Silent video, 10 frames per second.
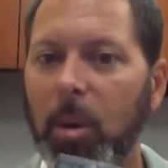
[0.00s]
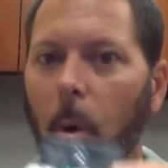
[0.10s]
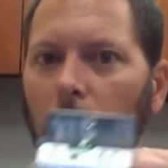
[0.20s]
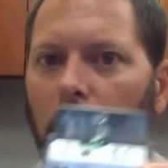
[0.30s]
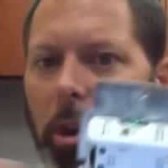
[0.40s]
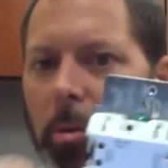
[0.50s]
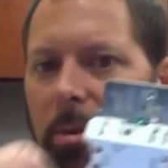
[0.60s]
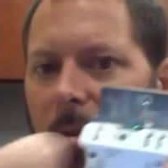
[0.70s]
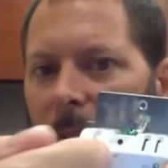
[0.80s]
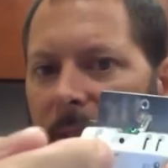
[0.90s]
or you can use
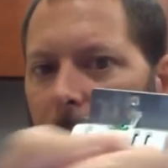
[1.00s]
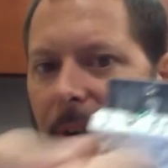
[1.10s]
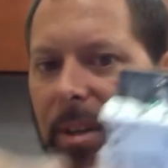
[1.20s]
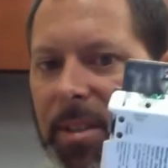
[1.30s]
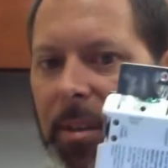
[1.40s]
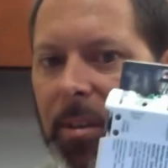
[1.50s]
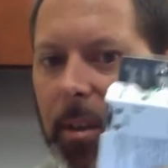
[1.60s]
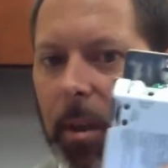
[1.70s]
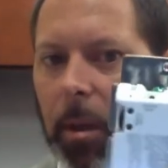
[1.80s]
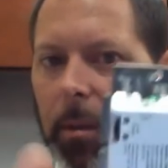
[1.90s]
the ones that press into
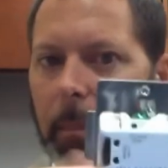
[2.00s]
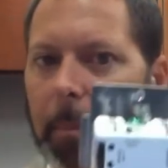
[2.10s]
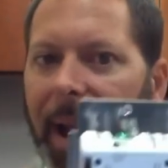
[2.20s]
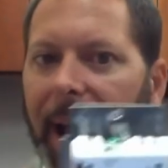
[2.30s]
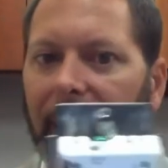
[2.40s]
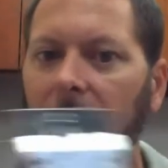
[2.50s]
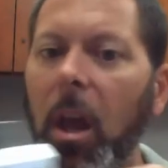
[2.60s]
the back.